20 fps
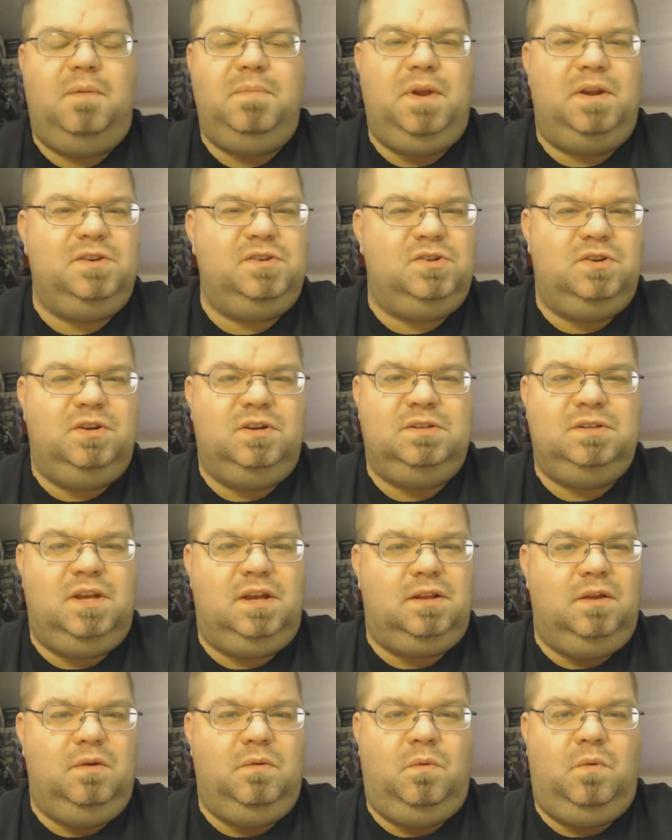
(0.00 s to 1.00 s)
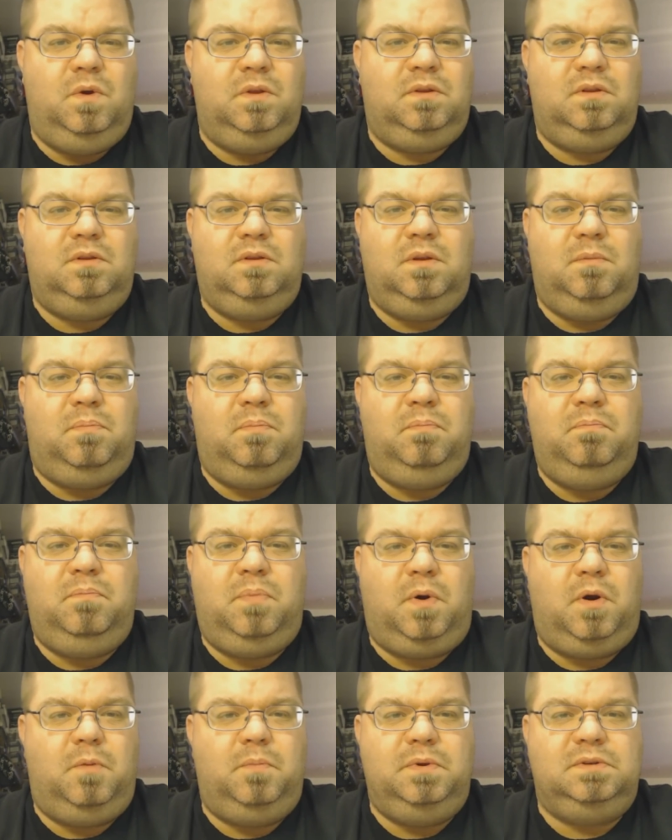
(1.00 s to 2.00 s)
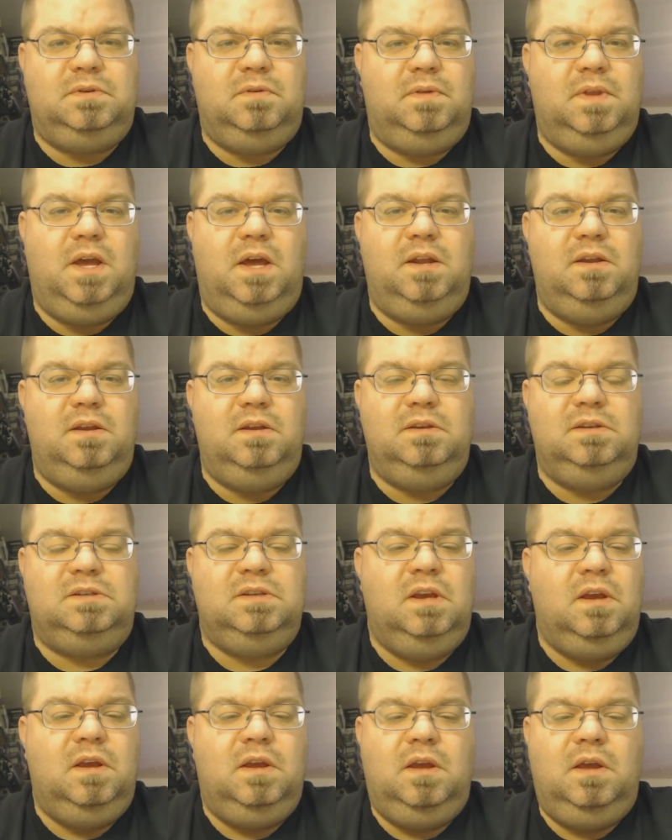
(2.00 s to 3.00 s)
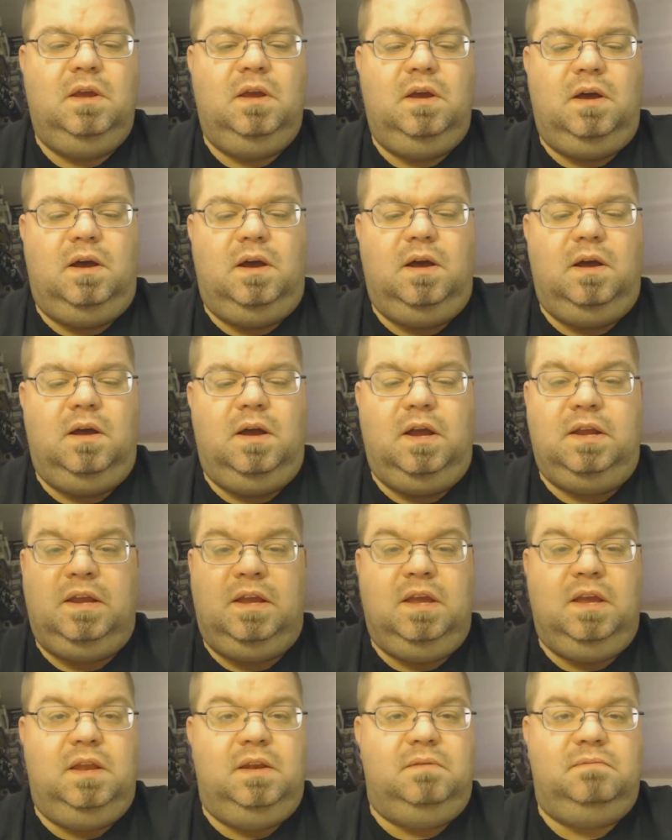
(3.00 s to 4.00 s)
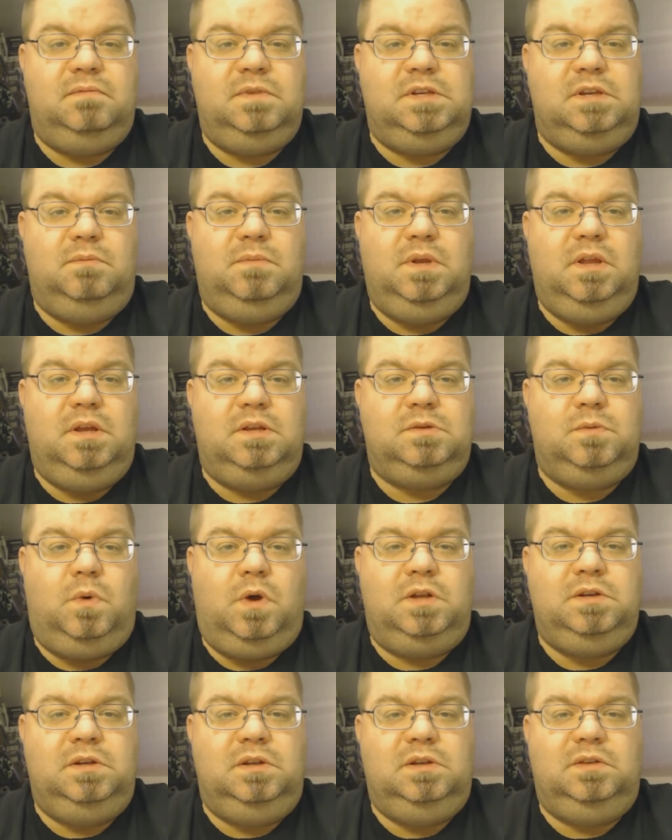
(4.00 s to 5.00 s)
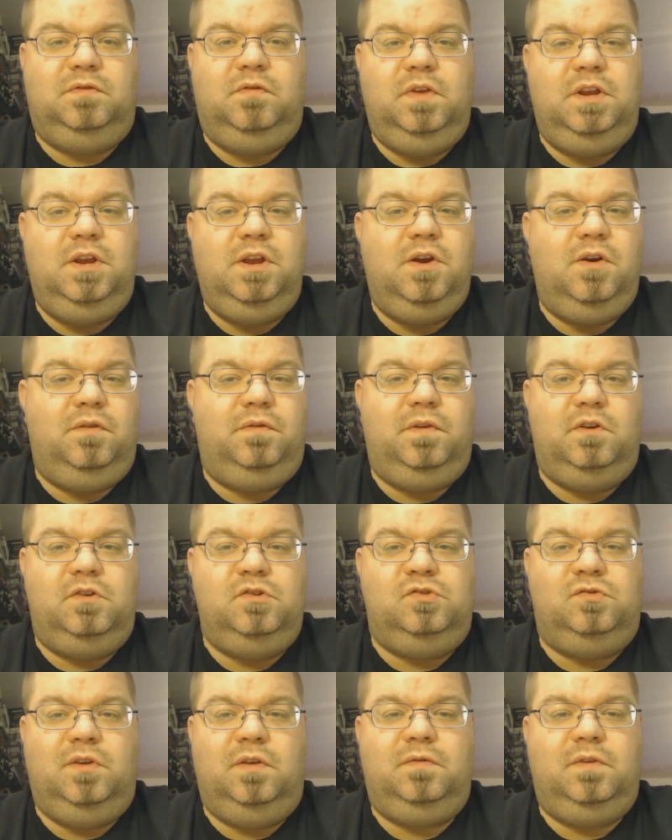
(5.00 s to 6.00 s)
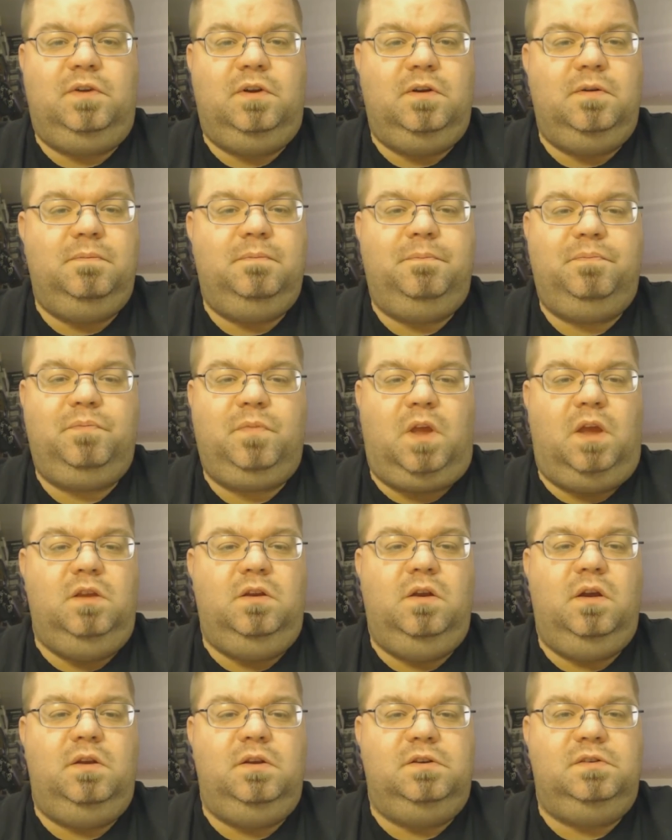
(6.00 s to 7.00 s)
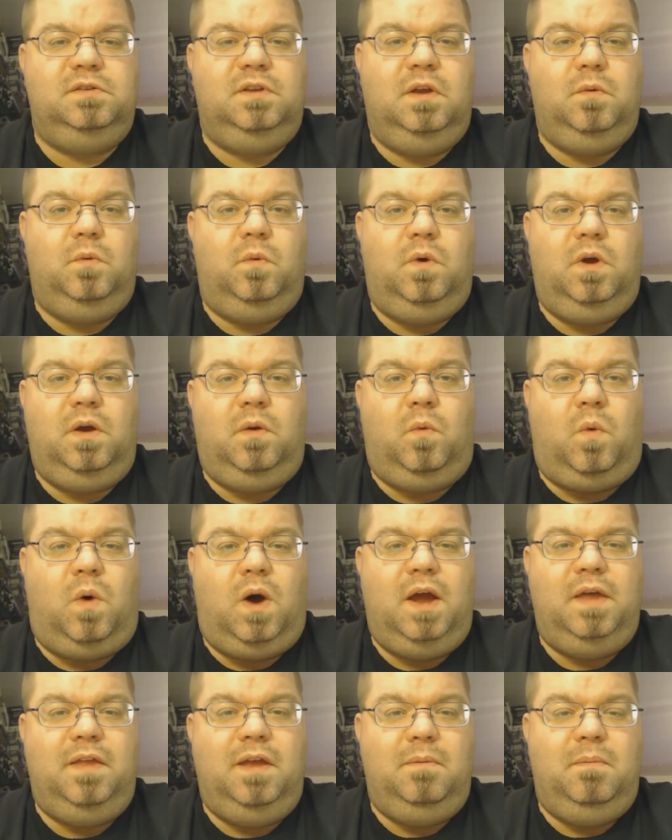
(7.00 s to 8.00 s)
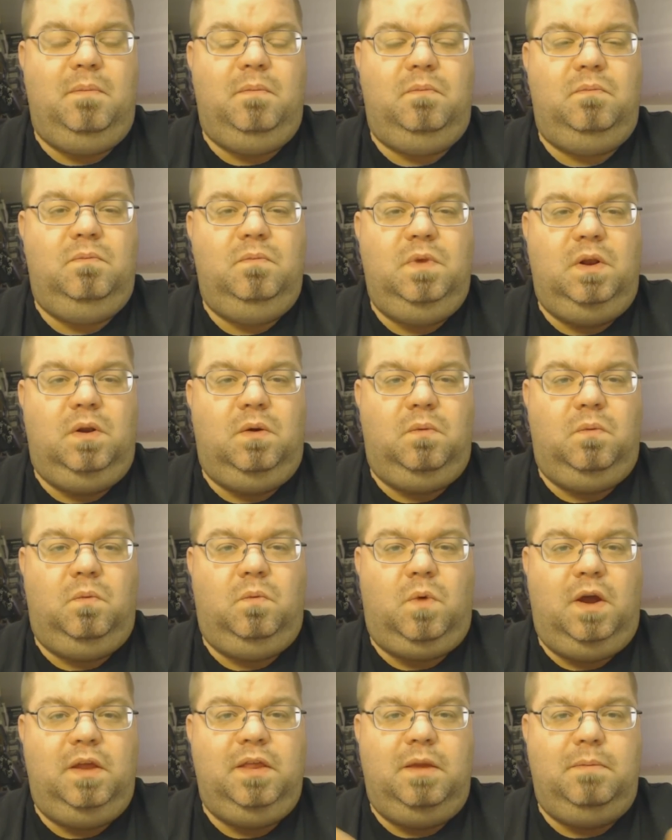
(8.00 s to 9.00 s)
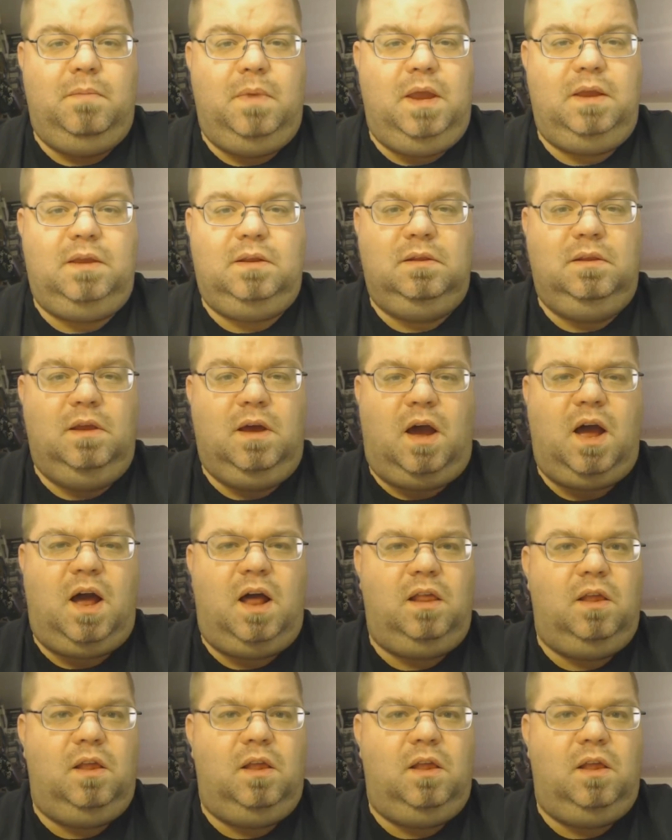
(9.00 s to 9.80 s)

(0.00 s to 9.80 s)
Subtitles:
I'm not sure exactly what the purpose of that is. Again, somebody that's watching this video, if you're a drifter, and you understand why they, why they make the